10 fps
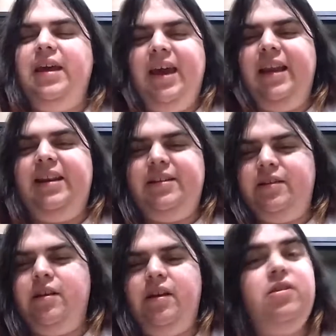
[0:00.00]
And
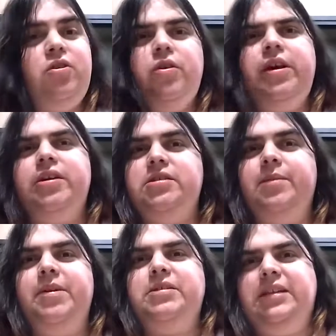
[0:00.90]
in 2 years,
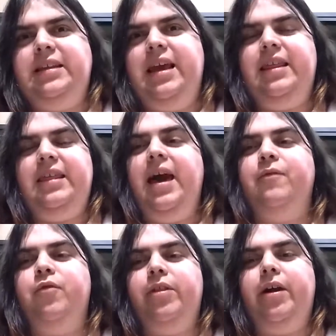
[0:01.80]
somebody's going to take
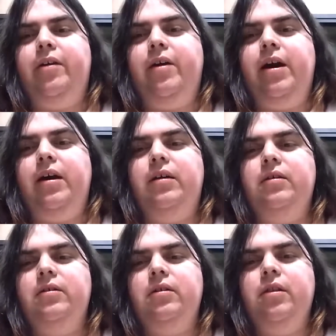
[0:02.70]
that for their
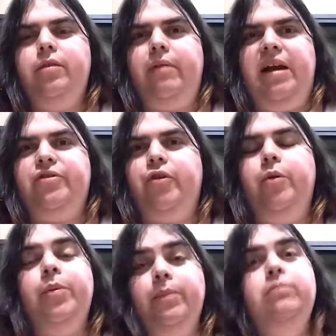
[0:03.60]
thrash
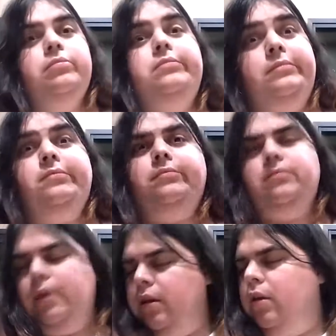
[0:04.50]
group.
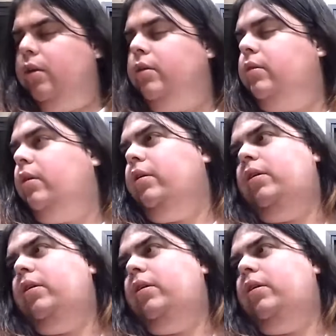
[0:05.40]
So,